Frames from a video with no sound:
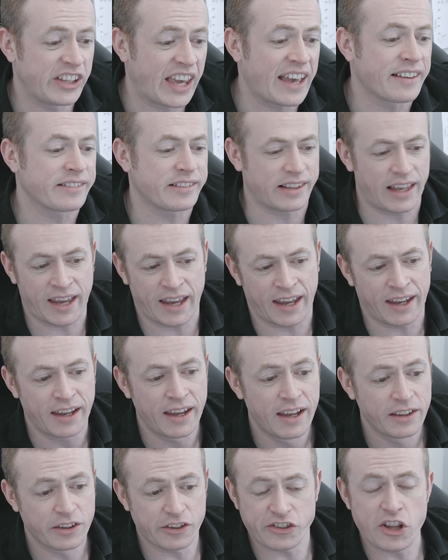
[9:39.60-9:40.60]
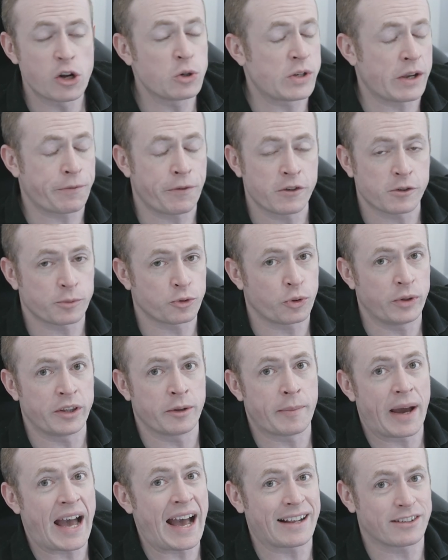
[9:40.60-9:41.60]
Yes, uh, there's no difference between
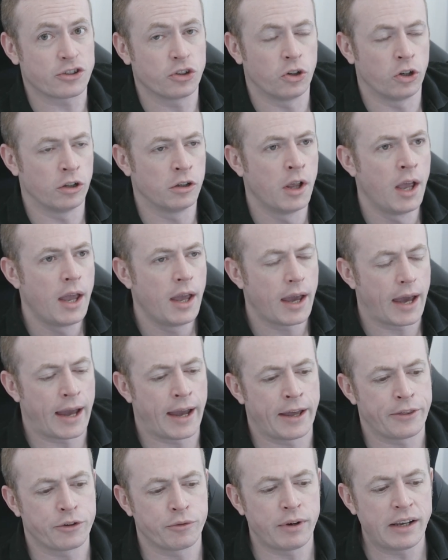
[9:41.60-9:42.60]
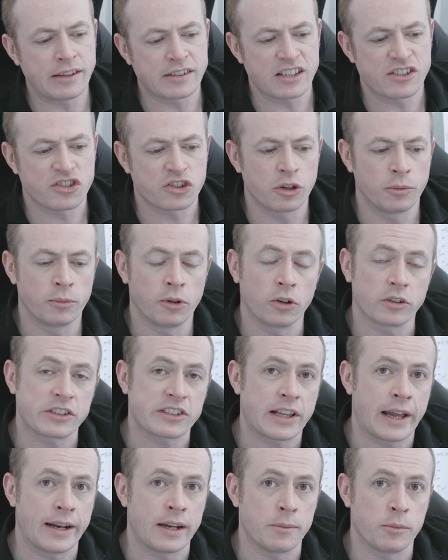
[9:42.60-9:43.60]
them at all. Uh, the reason some look
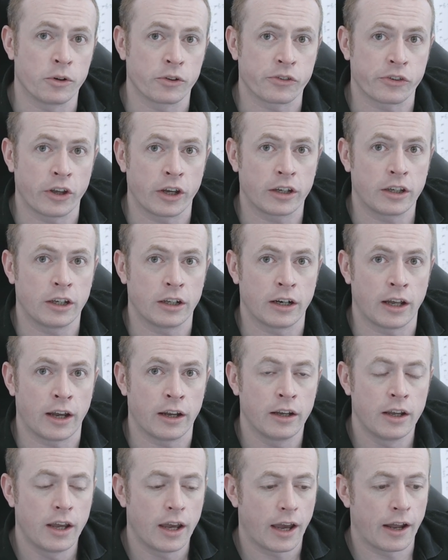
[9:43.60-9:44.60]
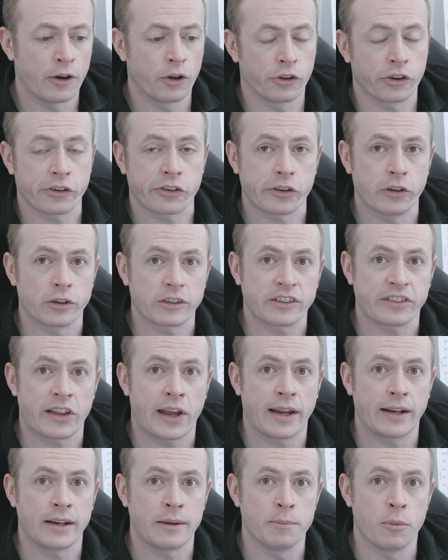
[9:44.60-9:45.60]
slightly more circular and others look
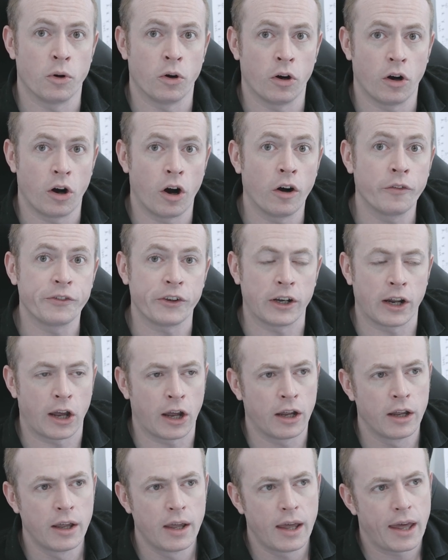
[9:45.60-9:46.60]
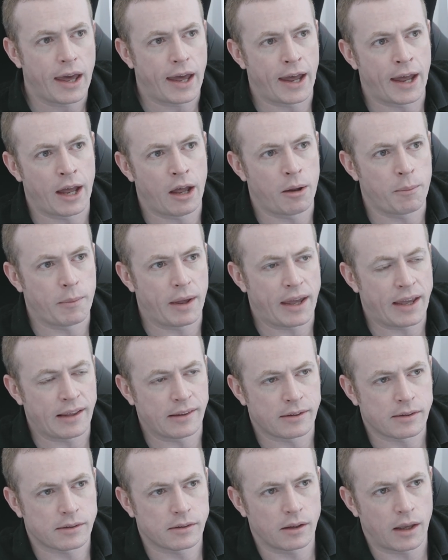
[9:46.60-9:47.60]
slightly more ovular um,
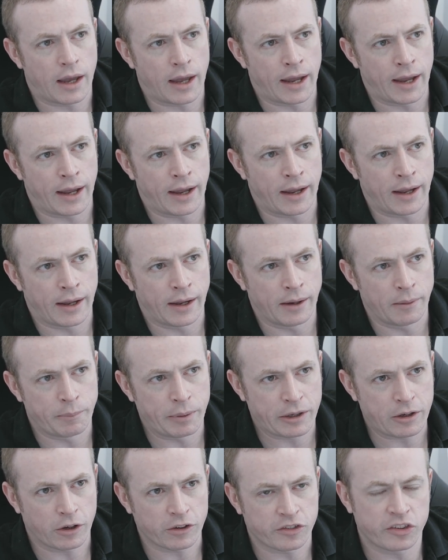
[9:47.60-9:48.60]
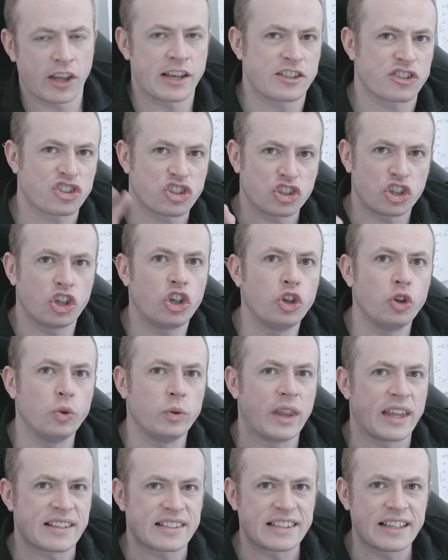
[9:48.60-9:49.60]
is uh, because there's
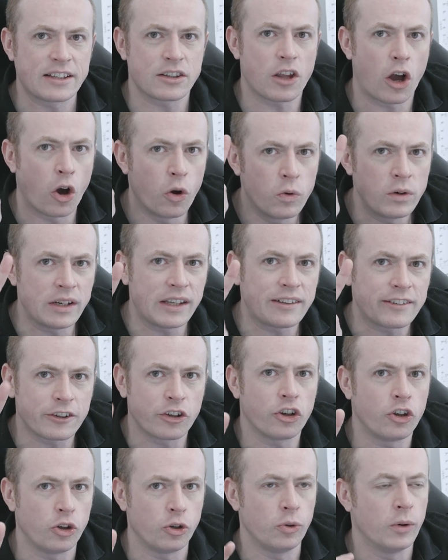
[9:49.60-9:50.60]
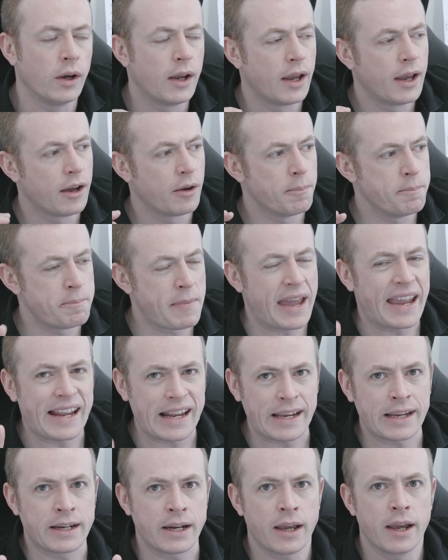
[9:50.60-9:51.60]
two, there's only two
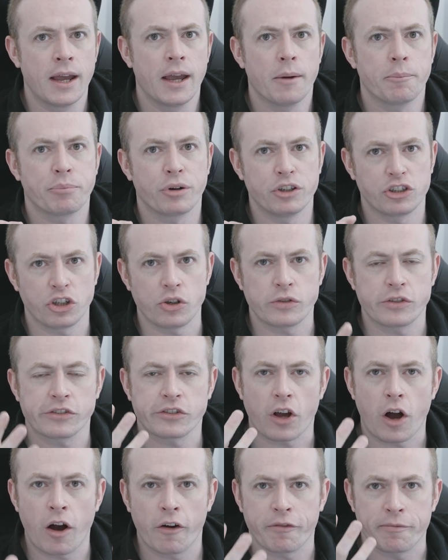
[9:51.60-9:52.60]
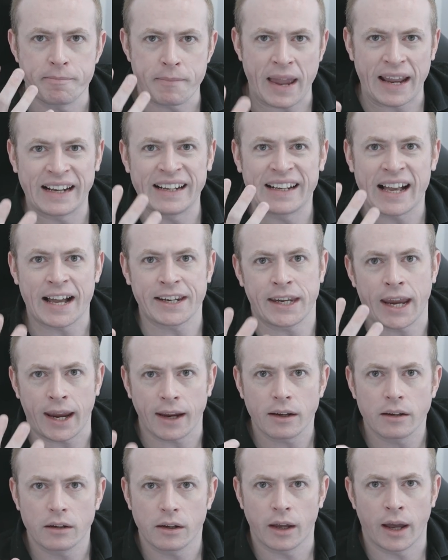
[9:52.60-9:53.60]
main producers of
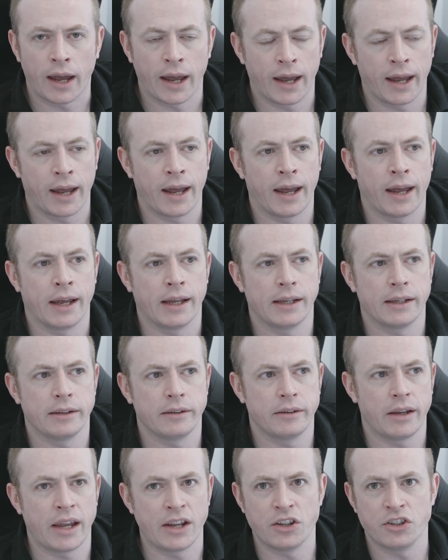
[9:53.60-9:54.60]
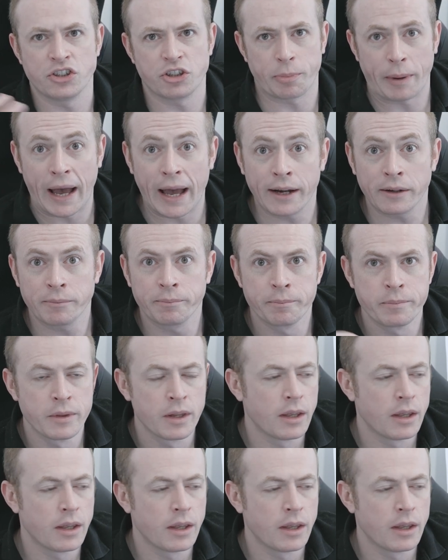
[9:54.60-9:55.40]
mengane, uh, in Japan.